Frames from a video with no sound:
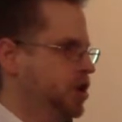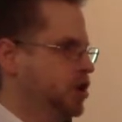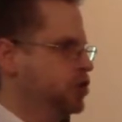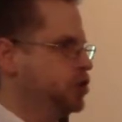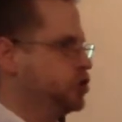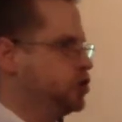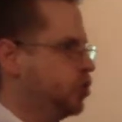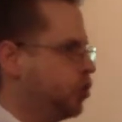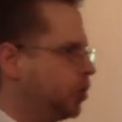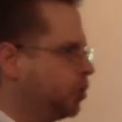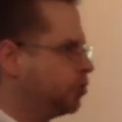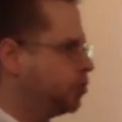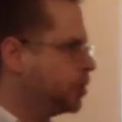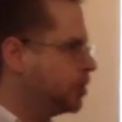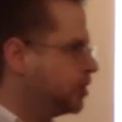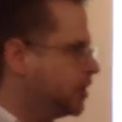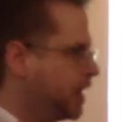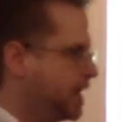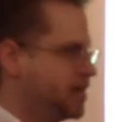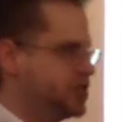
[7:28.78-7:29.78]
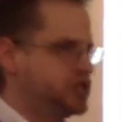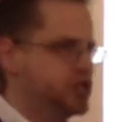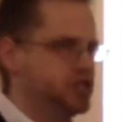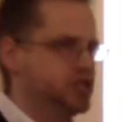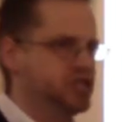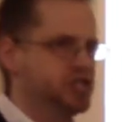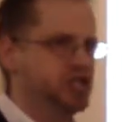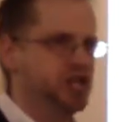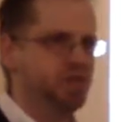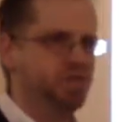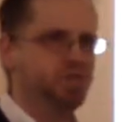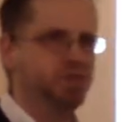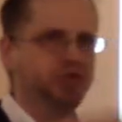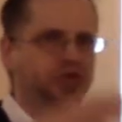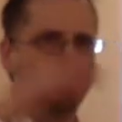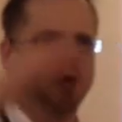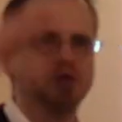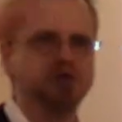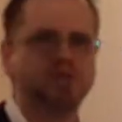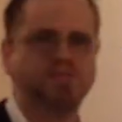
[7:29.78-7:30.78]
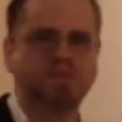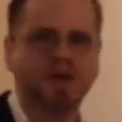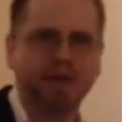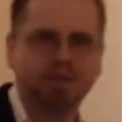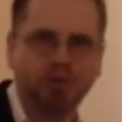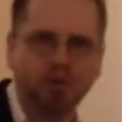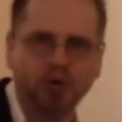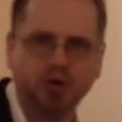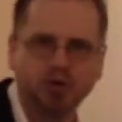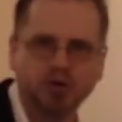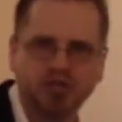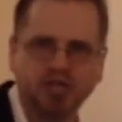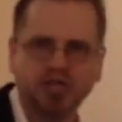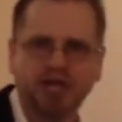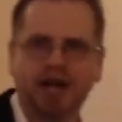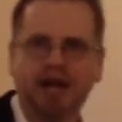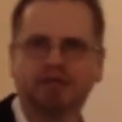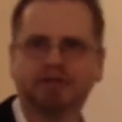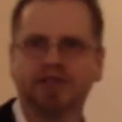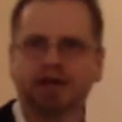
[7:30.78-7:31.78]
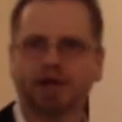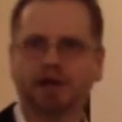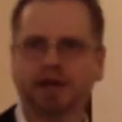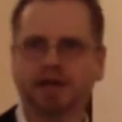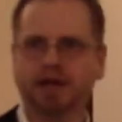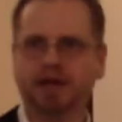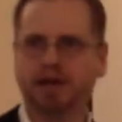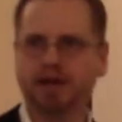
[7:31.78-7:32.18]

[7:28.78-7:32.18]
Your relationship with those people who sit out there and,